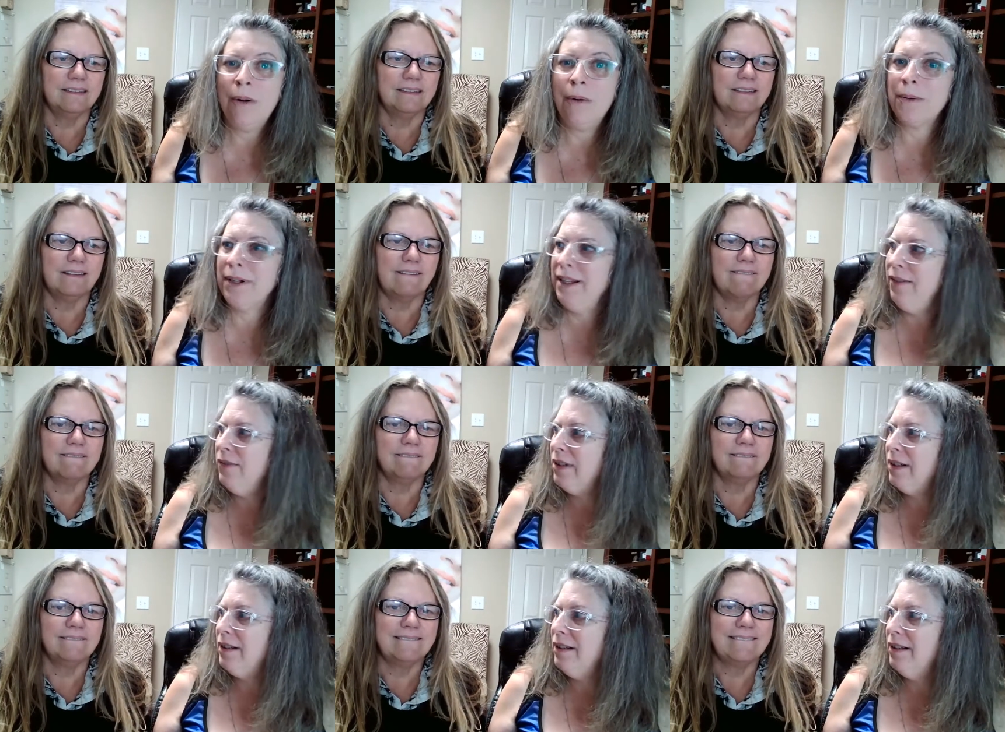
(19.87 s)
Speaker 1: or
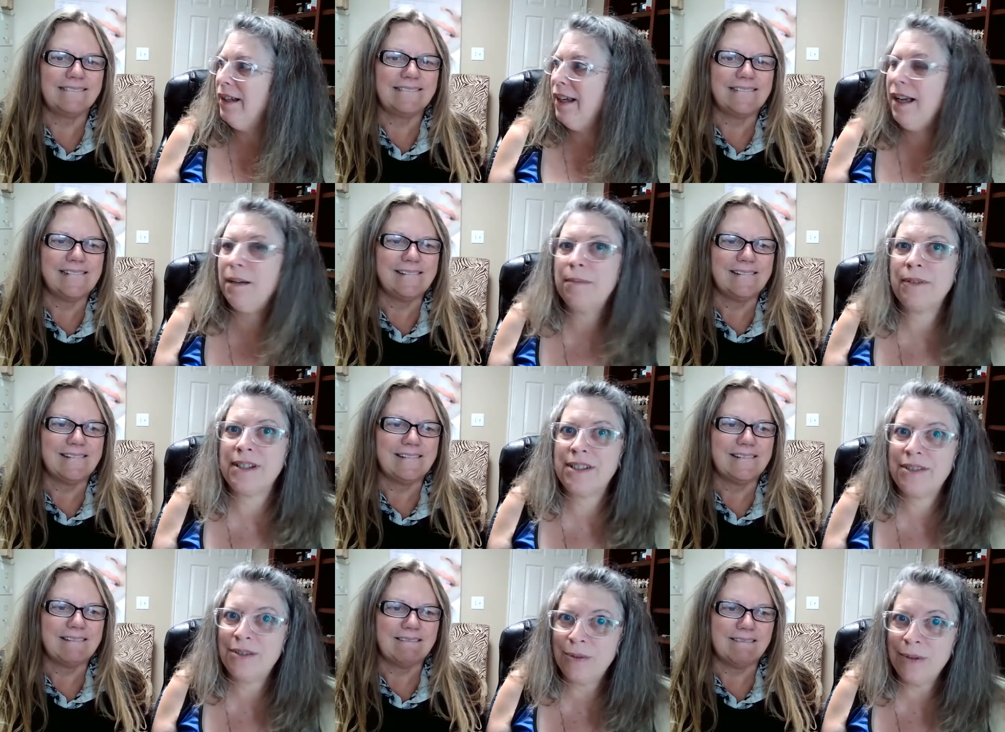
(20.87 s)
even help
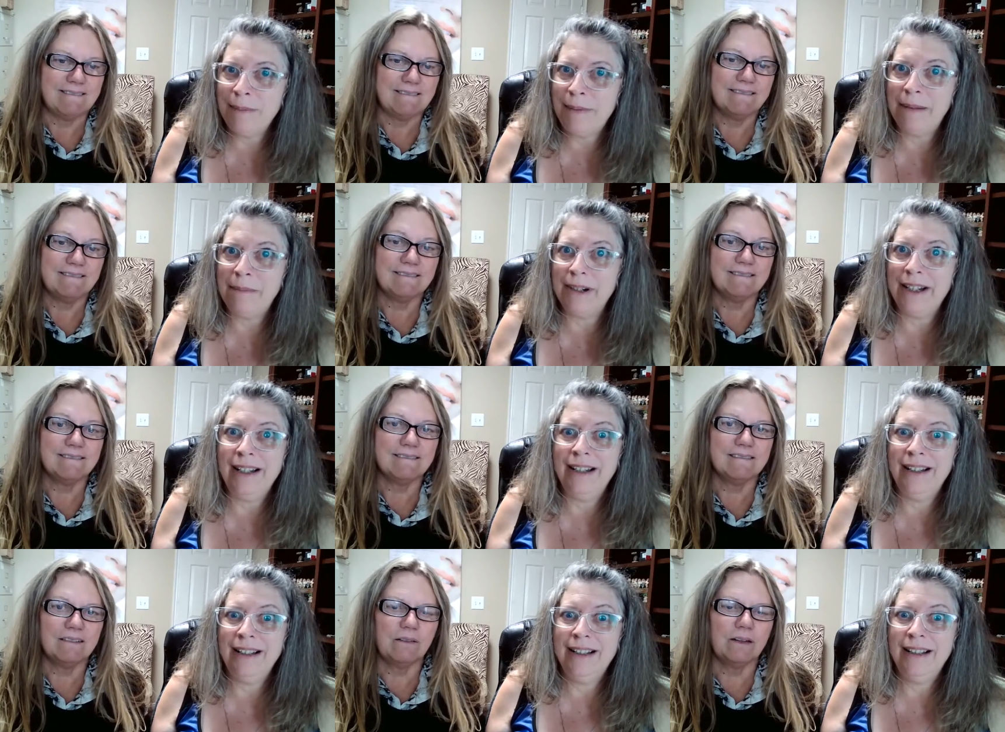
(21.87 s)
restore memory
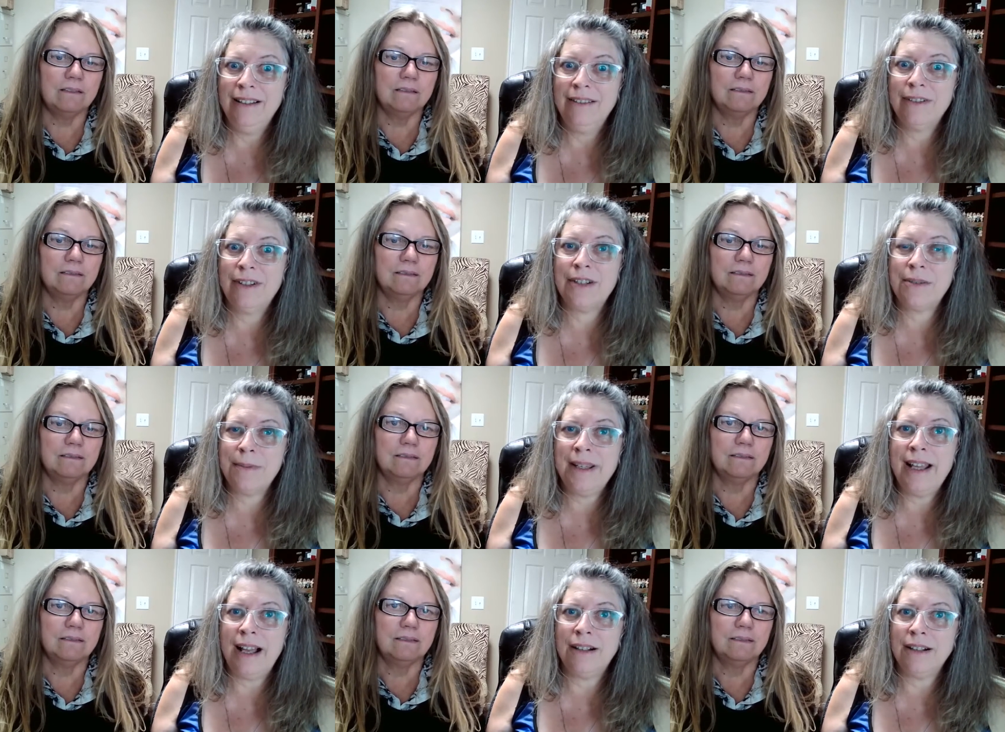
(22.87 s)
Well, for those
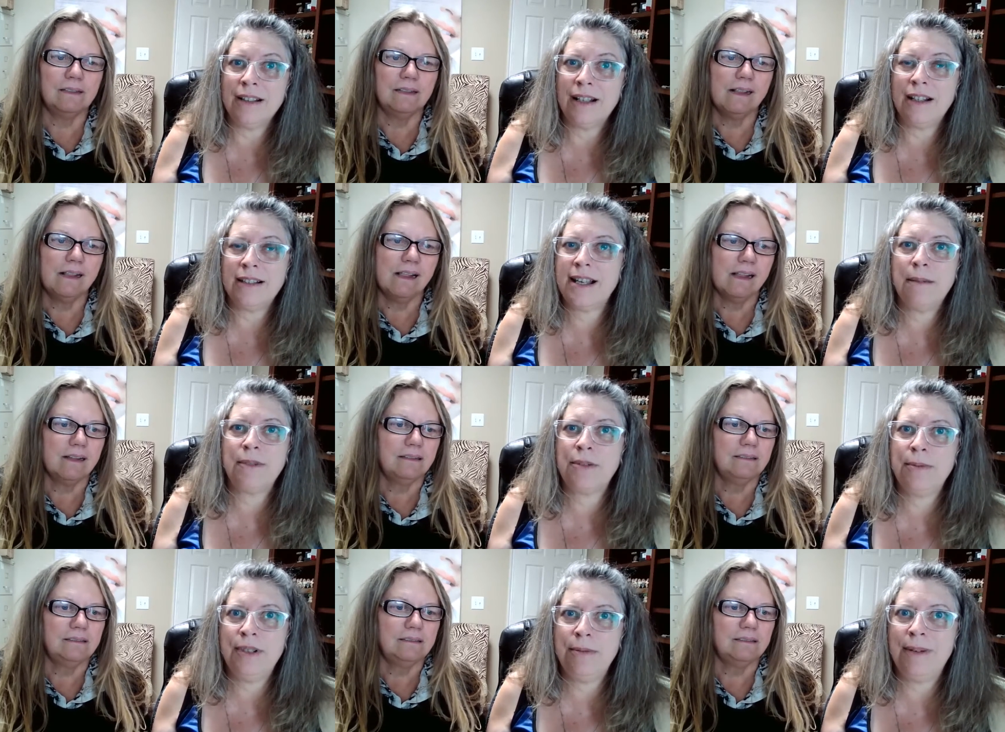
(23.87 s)
without Alzheimer's.
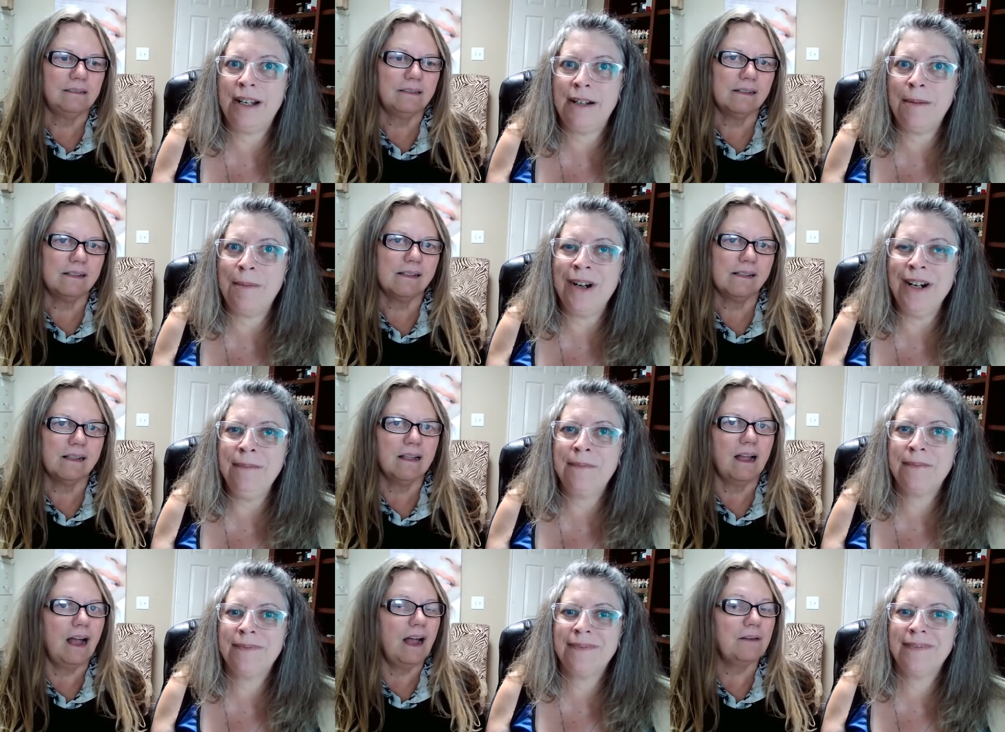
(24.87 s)
Would you want to know more?
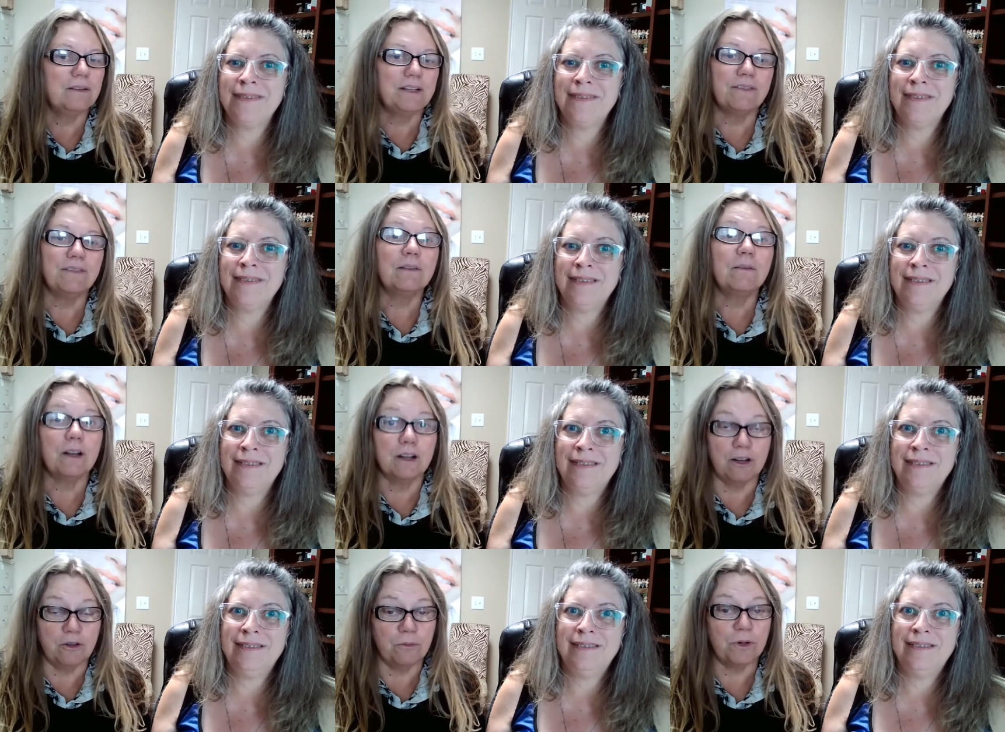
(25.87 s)
Speaker 2: I would definitely want to
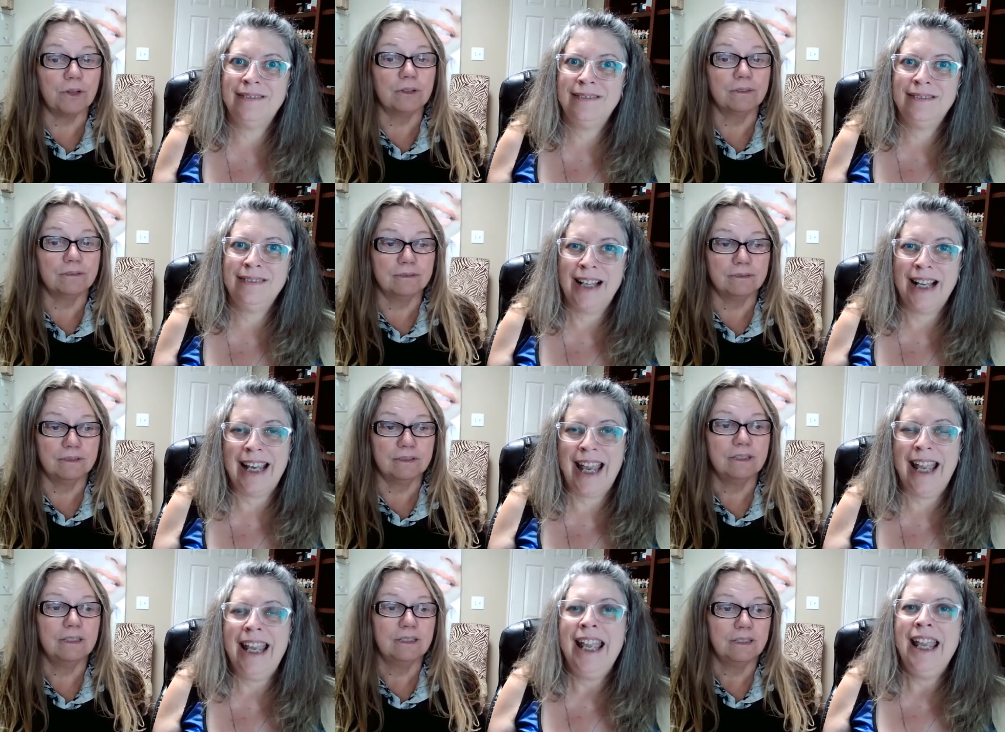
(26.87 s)
know more.
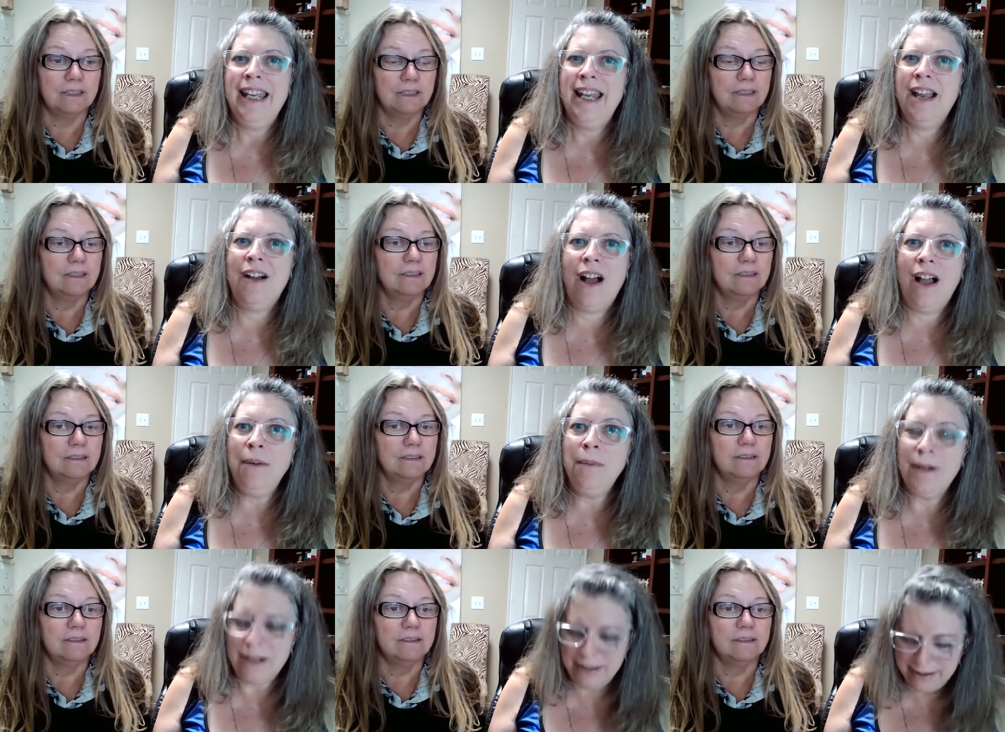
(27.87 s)
Speaker 1: Okay. Now I
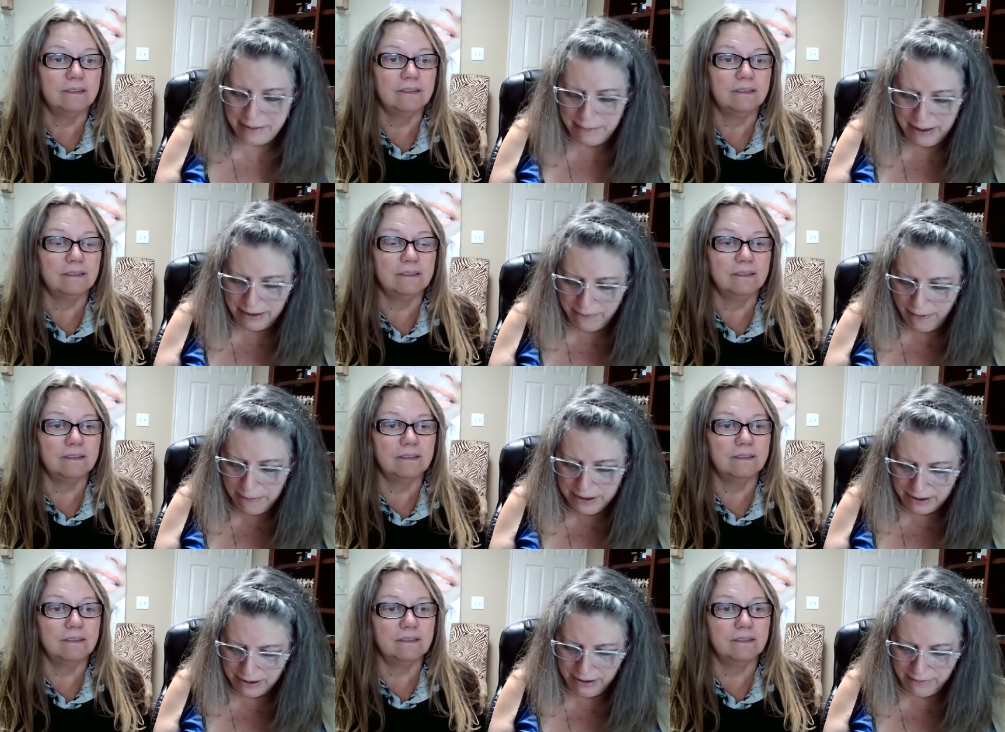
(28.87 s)
want something, if I
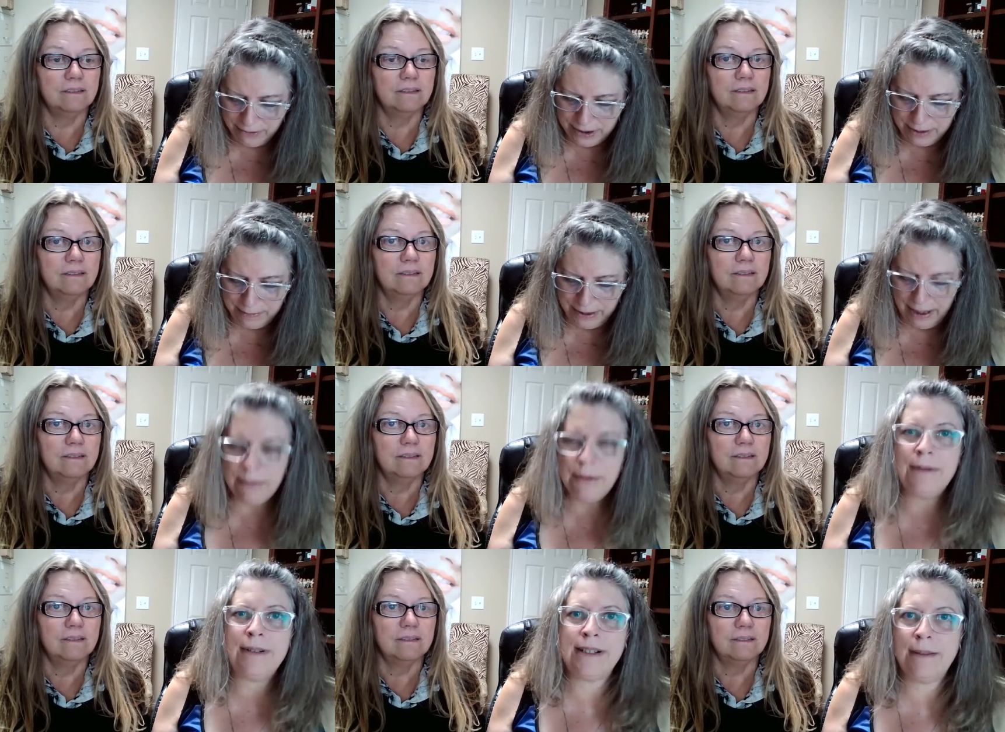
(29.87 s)
was looking for something, I would
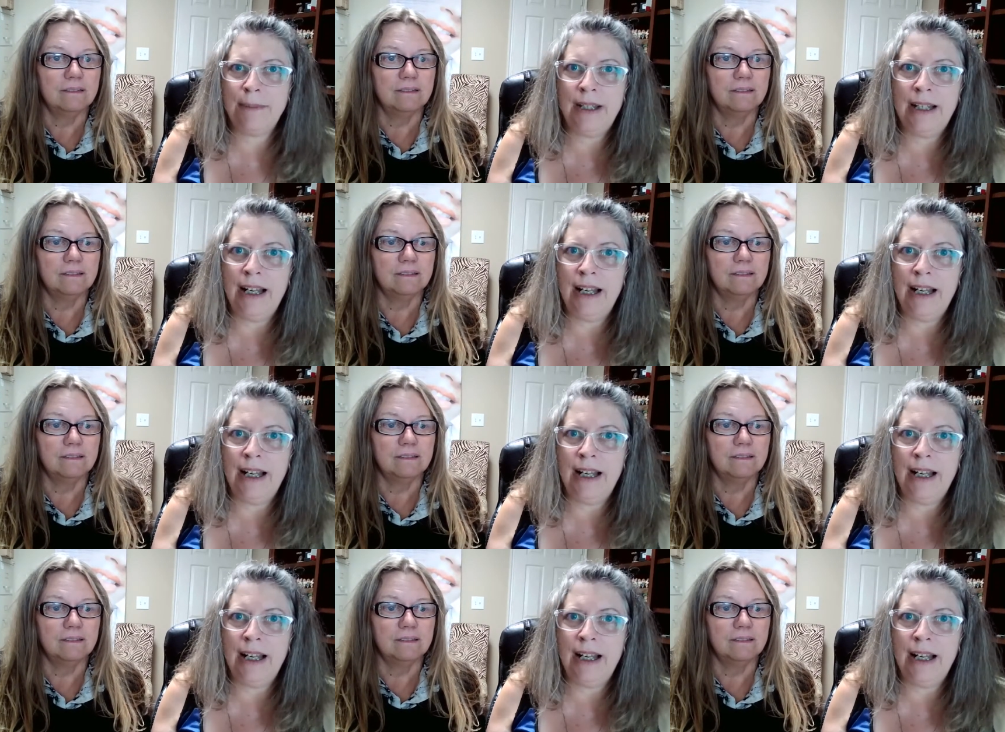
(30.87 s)
want something